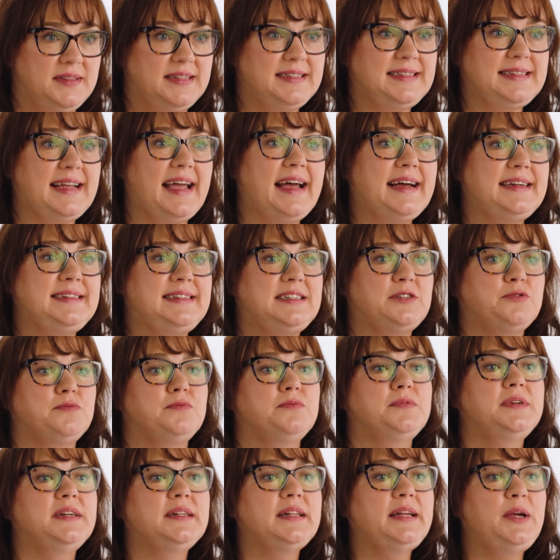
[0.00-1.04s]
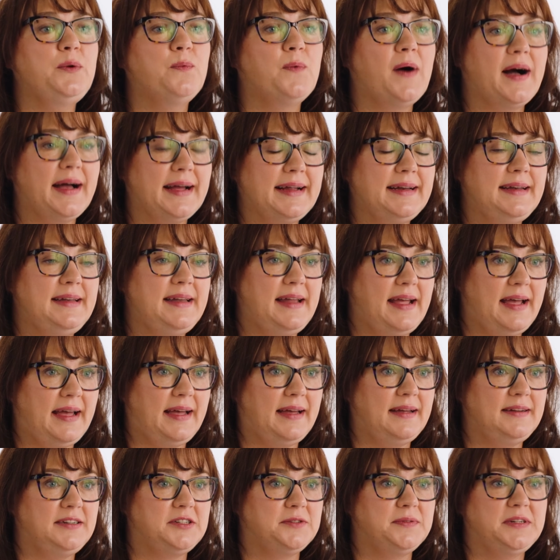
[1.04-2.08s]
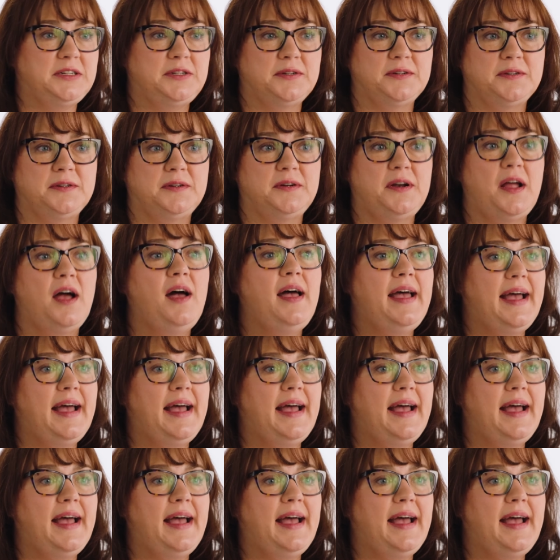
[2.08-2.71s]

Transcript: This casts a really wide net to return